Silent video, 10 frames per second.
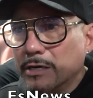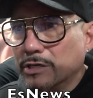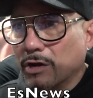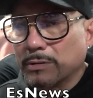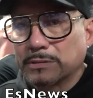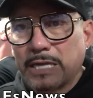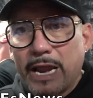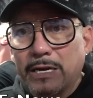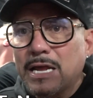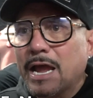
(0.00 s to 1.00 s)
You know what I'm
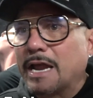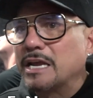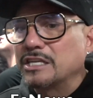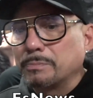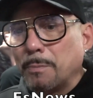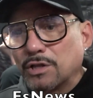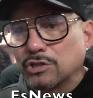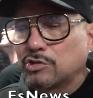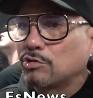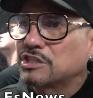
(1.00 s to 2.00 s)
saying? And he
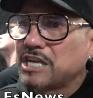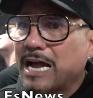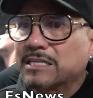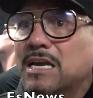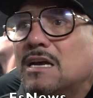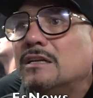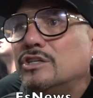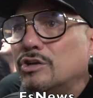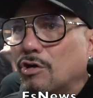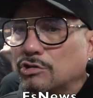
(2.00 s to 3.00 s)
smothers those shots,
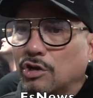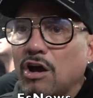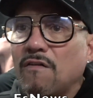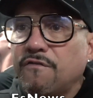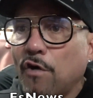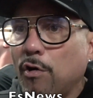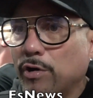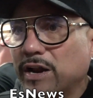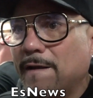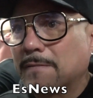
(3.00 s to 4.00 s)
you know, to come
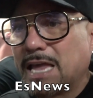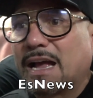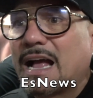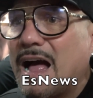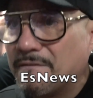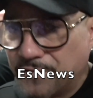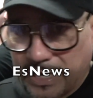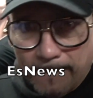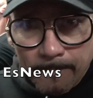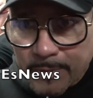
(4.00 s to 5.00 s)
forward and get confident.